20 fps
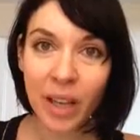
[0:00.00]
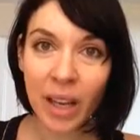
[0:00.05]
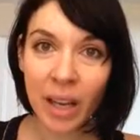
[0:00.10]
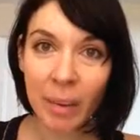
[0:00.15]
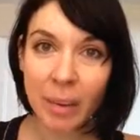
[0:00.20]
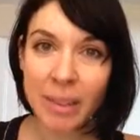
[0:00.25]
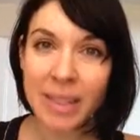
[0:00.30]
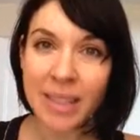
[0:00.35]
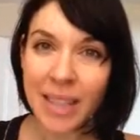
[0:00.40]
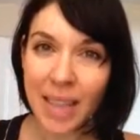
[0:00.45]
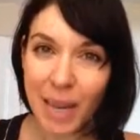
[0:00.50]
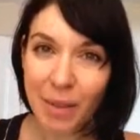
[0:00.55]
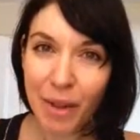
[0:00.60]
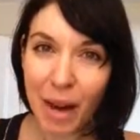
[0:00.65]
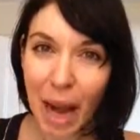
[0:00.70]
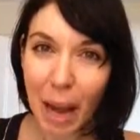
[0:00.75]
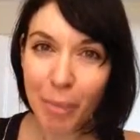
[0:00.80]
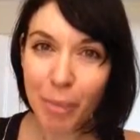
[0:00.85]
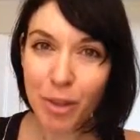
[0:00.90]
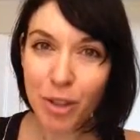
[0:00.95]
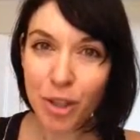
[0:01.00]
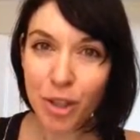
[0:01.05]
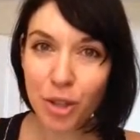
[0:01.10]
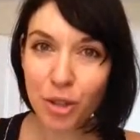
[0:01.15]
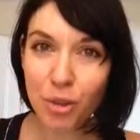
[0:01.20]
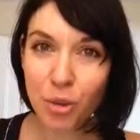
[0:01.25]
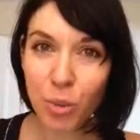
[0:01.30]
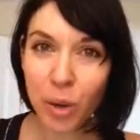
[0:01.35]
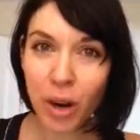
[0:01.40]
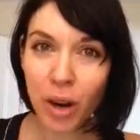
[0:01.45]
I mean, does that ever happen to
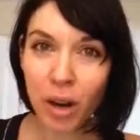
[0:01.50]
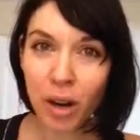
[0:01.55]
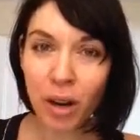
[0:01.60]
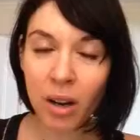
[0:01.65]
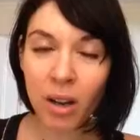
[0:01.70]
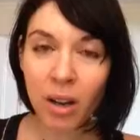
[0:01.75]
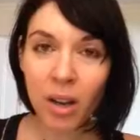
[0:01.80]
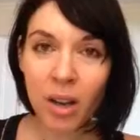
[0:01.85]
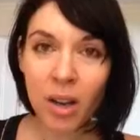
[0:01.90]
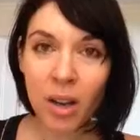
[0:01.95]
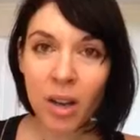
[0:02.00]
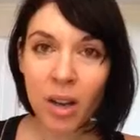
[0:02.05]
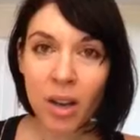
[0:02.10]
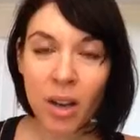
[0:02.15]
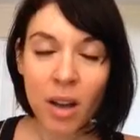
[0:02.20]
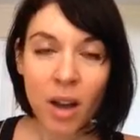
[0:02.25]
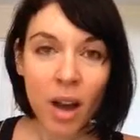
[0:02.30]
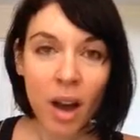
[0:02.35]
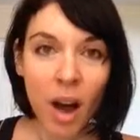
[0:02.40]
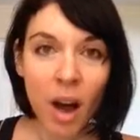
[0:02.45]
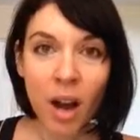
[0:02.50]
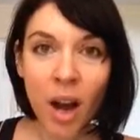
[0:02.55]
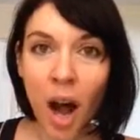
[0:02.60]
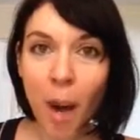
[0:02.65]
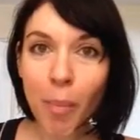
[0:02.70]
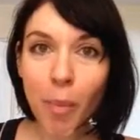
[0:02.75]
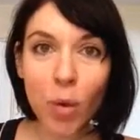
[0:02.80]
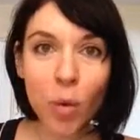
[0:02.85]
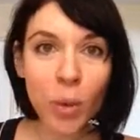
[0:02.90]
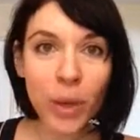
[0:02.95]
you where a
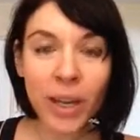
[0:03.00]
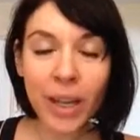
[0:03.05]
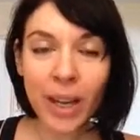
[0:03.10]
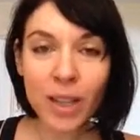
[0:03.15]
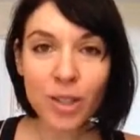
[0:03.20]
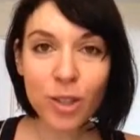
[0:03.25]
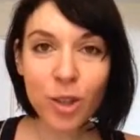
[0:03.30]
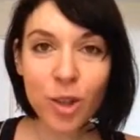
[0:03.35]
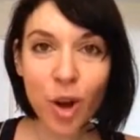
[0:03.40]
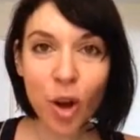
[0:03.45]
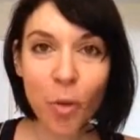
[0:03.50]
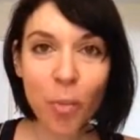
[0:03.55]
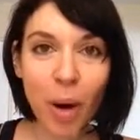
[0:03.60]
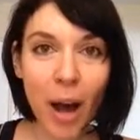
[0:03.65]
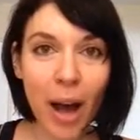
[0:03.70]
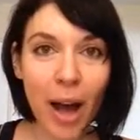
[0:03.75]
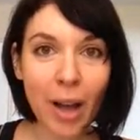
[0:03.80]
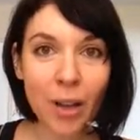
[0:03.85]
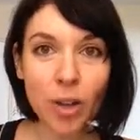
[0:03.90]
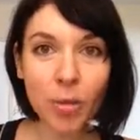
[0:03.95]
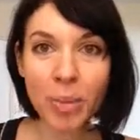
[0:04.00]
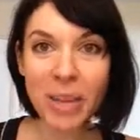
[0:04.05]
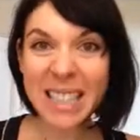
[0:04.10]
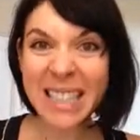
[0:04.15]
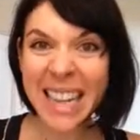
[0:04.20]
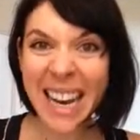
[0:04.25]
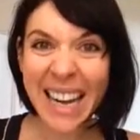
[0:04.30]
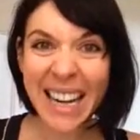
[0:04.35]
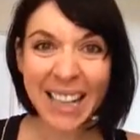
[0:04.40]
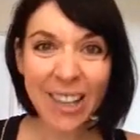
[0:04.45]
couple weekends will go by and you'll be
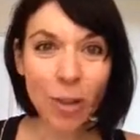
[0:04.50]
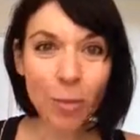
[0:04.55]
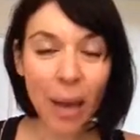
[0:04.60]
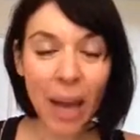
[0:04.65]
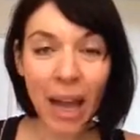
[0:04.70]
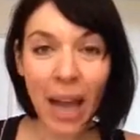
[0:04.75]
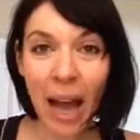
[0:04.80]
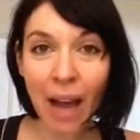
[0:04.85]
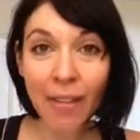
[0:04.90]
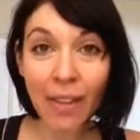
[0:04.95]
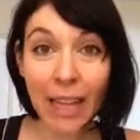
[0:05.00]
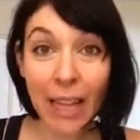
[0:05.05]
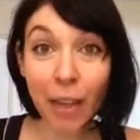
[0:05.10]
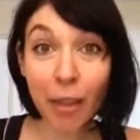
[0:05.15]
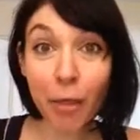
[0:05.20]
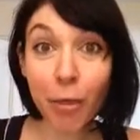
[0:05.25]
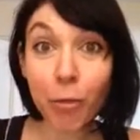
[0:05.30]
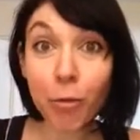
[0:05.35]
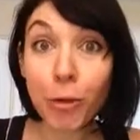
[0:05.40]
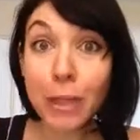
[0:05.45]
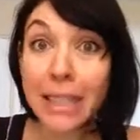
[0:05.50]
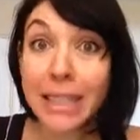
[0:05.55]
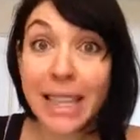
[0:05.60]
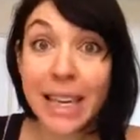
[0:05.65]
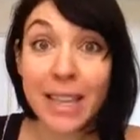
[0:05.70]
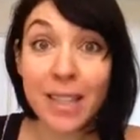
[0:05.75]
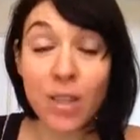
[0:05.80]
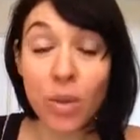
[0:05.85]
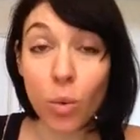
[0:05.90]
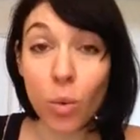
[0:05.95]
dating? You'll be having like three
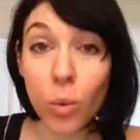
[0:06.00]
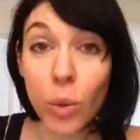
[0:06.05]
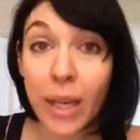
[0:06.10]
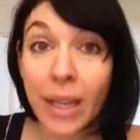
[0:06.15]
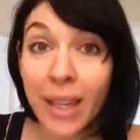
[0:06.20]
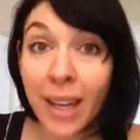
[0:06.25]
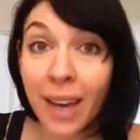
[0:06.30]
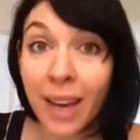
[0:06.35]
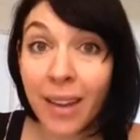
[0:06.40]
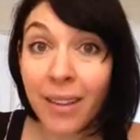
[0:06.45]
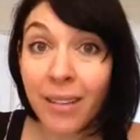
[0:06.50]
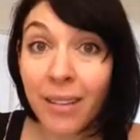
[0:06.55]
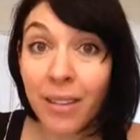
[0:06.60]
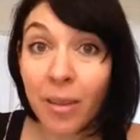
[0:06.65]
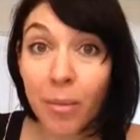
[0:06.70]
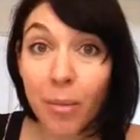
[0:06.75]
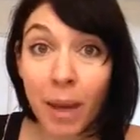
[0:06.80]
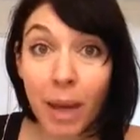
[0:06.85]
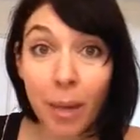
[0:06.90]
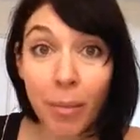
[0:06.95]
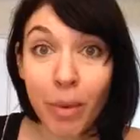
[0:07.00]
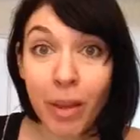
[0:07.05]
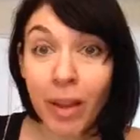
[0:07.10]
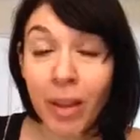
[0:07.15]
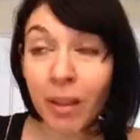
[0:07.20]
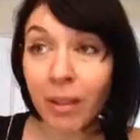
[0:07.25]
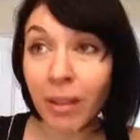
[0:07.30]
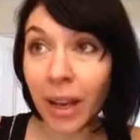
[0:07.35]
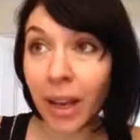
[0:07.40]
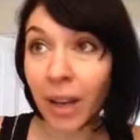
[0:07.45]
dates a weekend,
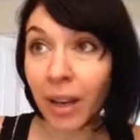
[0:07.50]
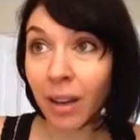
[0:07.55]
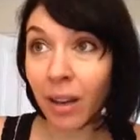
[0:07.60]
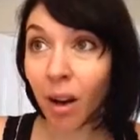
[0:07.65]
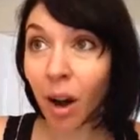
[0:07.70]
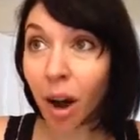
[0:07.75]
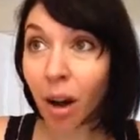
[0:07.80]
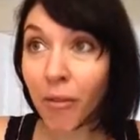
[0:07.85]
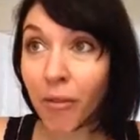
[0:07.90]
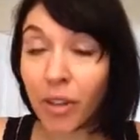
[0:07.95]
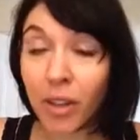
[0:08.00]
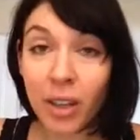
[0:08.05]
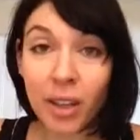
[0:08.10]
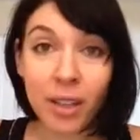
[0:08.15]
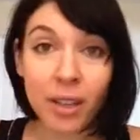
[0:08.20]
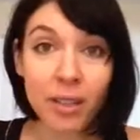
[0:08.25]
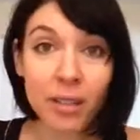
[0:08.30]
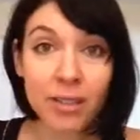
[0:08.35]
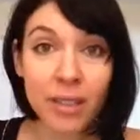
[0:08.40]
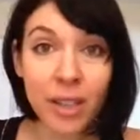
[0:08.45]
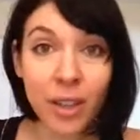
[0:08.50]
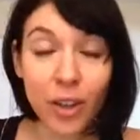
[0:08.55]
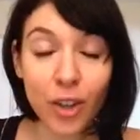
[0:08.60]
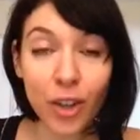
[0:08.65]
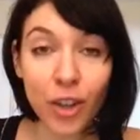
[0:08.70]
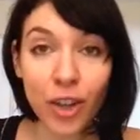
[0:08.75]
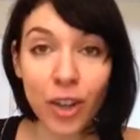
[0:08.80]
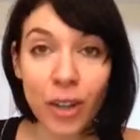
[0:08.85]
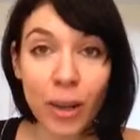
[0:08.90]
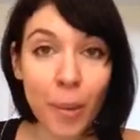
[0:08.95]
maybe like coffee,
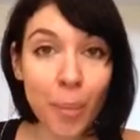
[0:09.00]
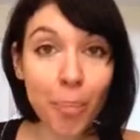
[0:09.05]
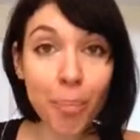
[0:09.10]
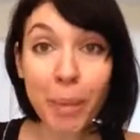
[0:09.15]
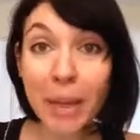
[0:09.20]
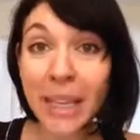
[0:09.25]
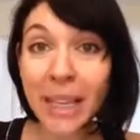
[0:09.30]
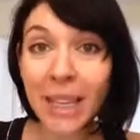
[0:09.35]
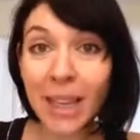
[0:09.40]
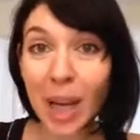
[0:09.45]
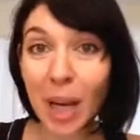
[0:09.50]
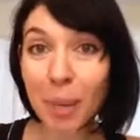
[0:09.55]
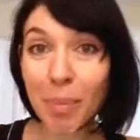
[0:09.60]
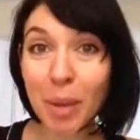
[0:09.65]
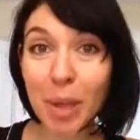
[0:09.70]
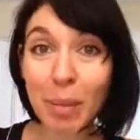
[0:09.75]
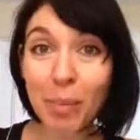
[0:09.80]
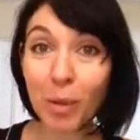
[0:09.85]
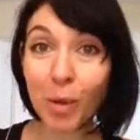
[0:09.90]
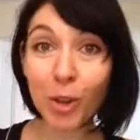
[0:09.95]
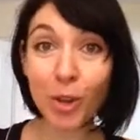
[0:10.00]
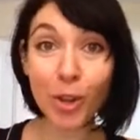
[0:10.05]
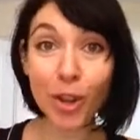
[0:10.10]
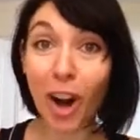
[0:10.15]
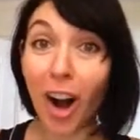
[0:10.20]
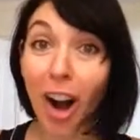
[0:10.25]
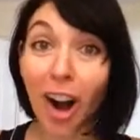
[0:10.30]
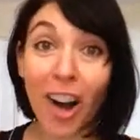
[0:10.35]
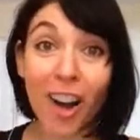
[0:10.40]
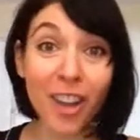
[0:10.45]
dinner, meeting a lot of people, and
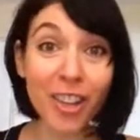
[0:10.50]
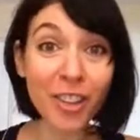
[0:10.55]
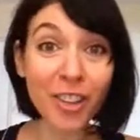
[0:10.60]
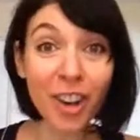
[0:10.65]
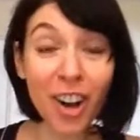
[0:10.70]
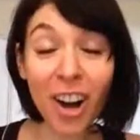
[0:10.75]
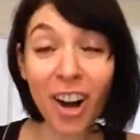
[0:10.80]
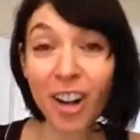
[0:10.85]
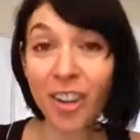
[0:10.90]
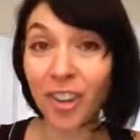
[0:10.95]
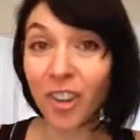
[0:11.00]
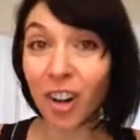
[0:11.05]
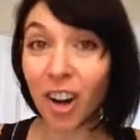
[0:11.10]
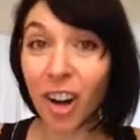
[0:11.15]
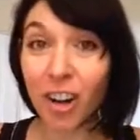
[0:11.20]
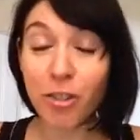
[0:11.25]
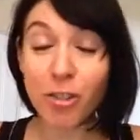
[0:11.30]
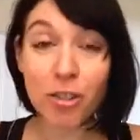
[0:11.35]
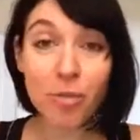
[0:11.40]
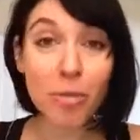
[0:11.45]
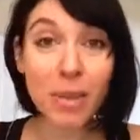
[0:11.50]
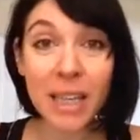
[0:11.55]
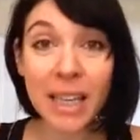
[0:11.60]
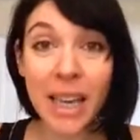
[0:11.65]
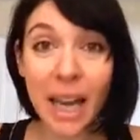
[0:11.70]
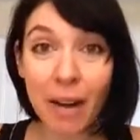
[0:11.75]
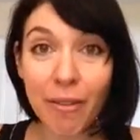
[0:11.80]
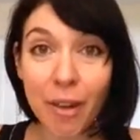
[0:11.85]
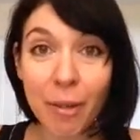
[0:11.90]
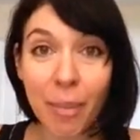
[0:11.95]
you're on, you're on, you're on, you're just
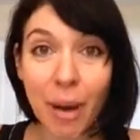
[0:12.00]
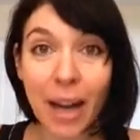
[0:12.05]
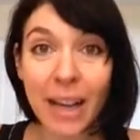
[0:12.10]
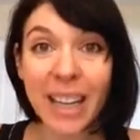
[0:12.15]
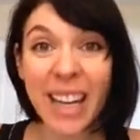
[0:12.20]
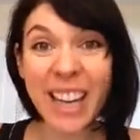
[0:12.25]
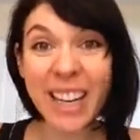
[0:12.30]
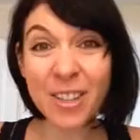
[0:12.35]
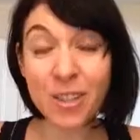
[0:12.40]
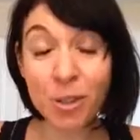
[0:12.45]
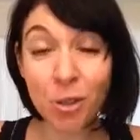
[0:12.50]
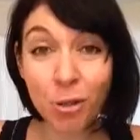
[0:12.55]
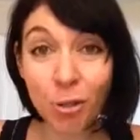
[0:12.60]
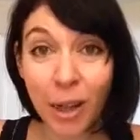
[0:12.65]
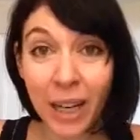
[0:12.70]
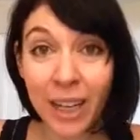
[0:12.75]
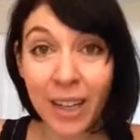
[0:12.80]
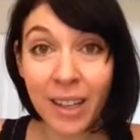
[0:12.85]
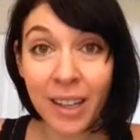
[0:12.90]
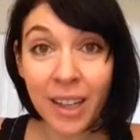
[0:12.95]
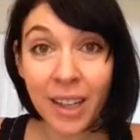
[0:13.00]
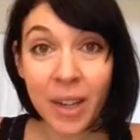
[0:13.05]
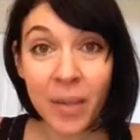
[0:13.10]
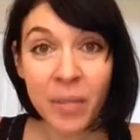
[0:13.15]
meeting everybody, and it's great.